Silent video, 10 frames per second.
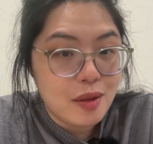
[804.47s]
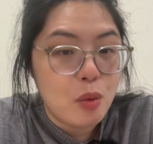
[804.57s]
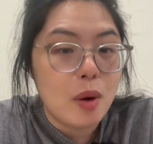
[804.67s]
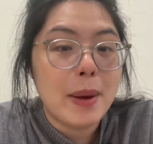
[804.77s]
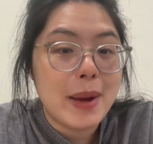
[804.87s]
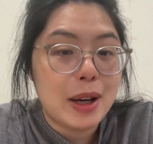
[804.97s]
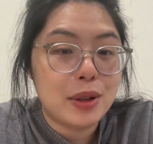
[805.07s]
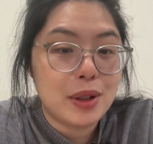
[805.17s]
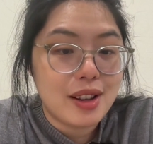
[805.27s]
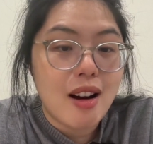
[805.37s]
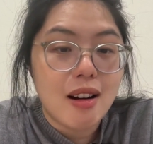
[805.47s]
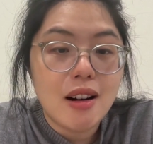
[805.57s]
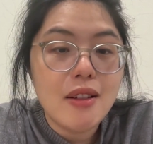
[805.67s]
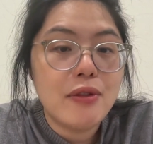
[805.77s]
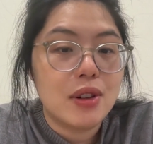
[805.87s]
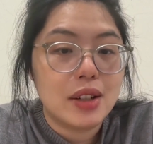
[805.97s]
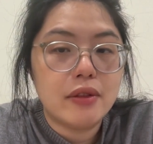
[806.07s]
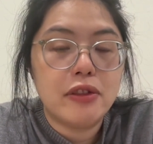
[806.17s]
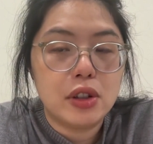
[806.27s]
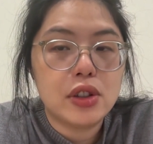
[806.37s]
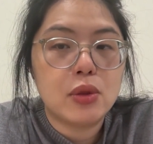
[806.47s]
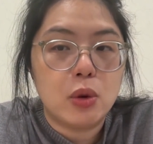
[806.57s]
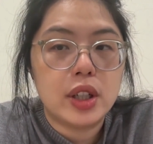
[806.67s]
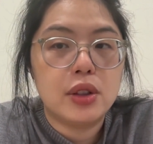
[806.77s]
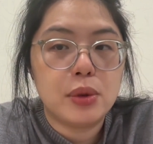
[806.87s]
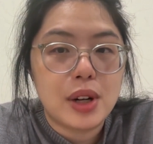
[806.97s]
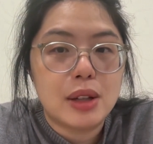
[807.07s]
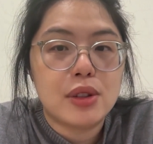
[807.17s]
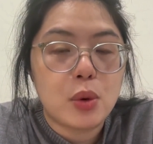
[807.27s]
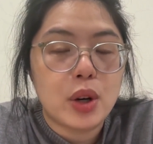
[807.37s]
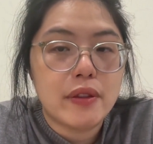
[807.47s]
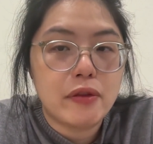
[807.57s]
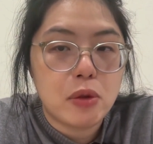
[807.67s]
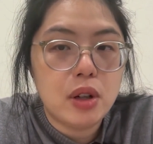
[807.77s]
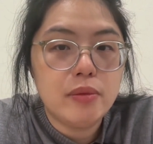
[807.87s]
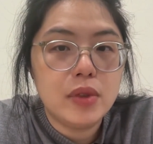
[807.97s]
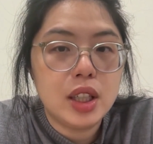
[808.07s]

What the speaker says: what my boundaries are for the first quarter 2024.